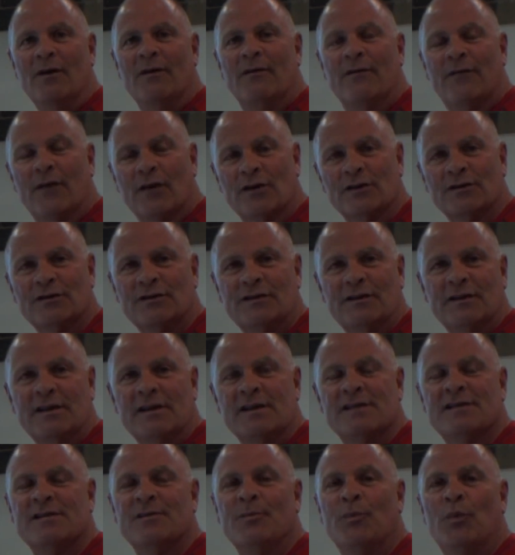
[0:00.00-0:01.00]
First,
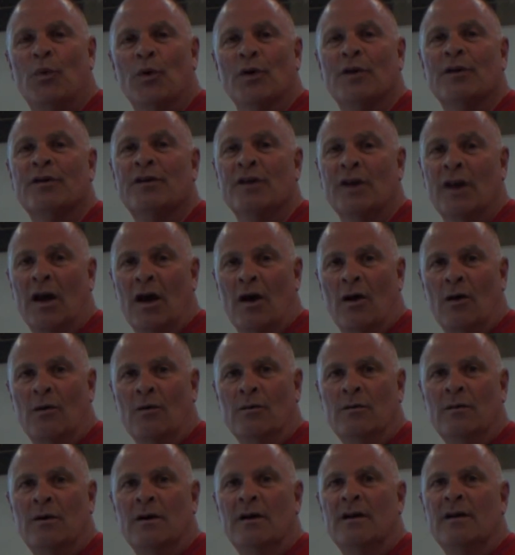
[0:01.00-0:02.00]
it's important to know
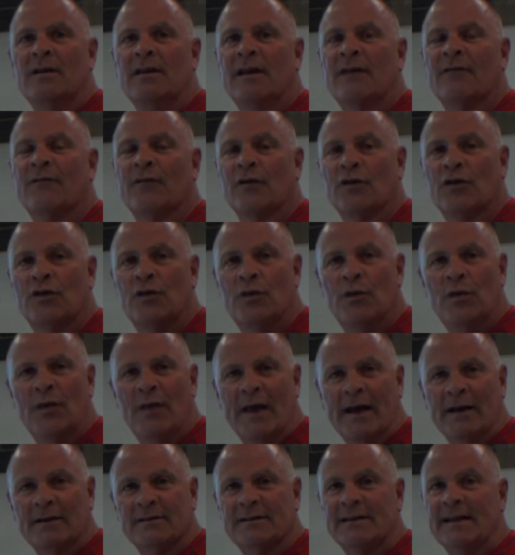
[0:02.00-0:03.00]
that for
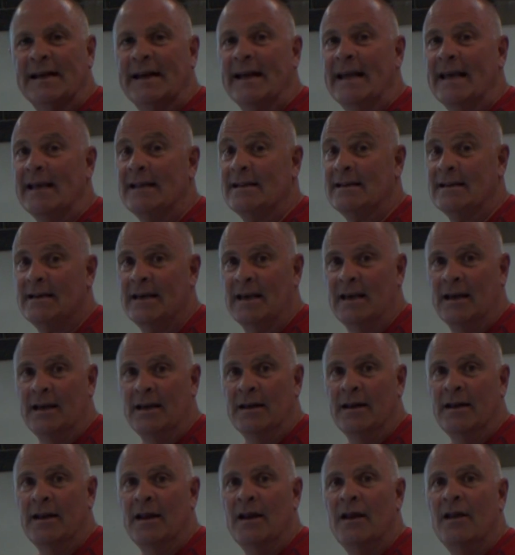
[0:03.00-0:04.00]

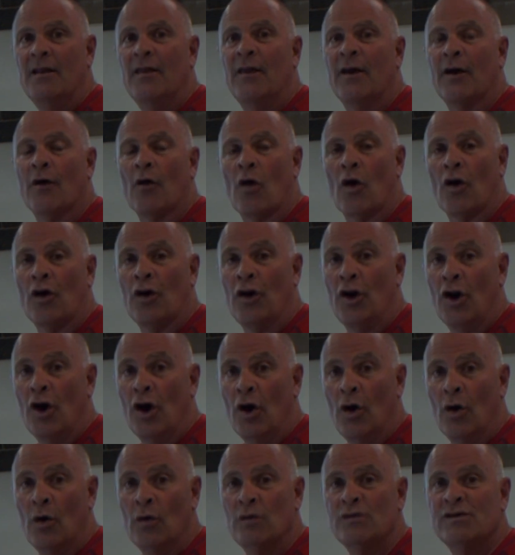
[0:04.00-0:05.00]
2018, there are
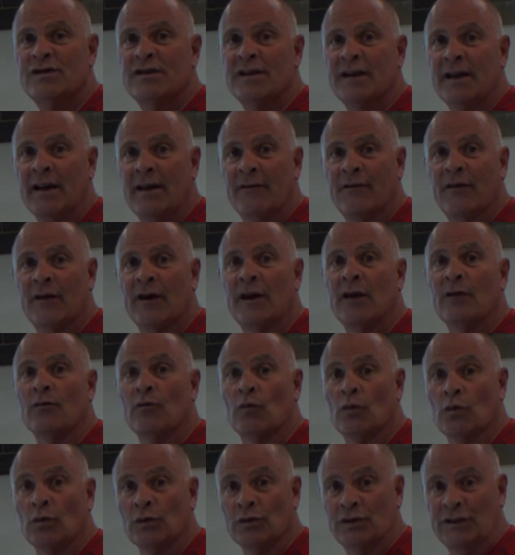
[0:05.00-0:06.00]
no significant
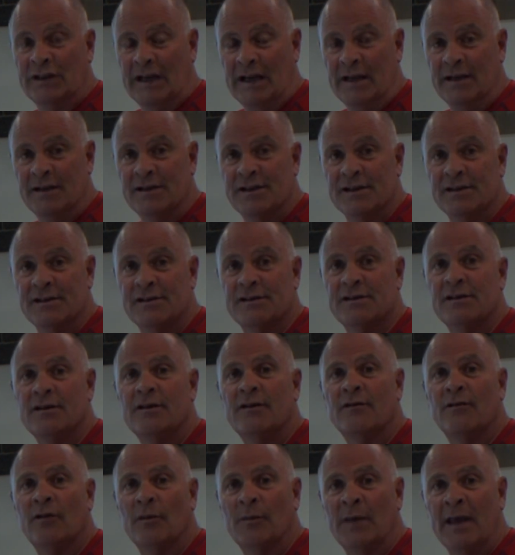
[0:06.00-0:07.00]
rule
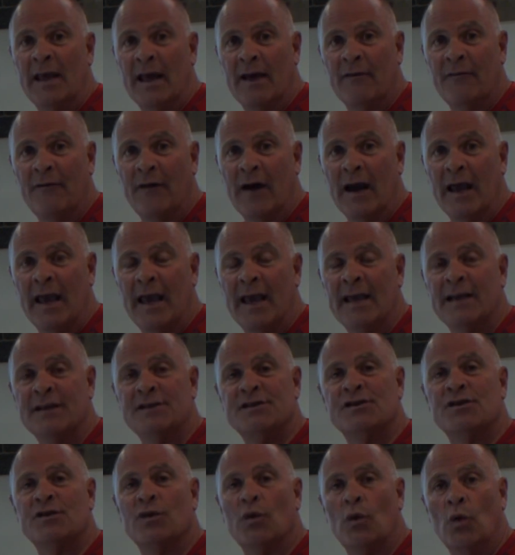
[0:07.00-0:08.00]
changes from the
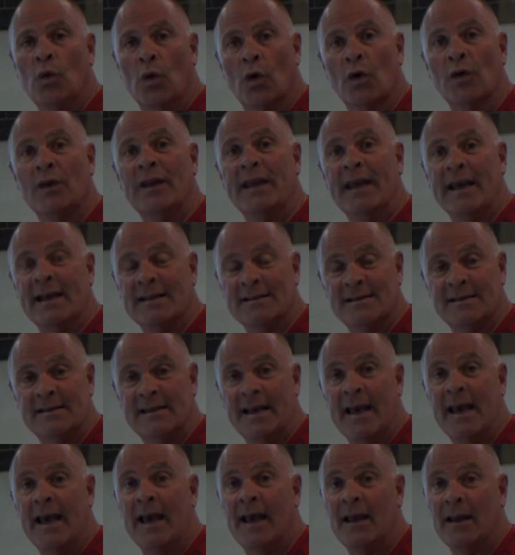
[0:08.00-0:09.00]
FIH or the
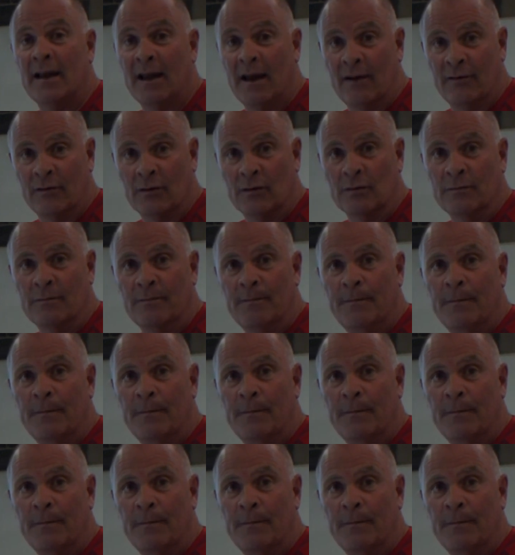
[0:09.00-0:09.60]
NCAA level.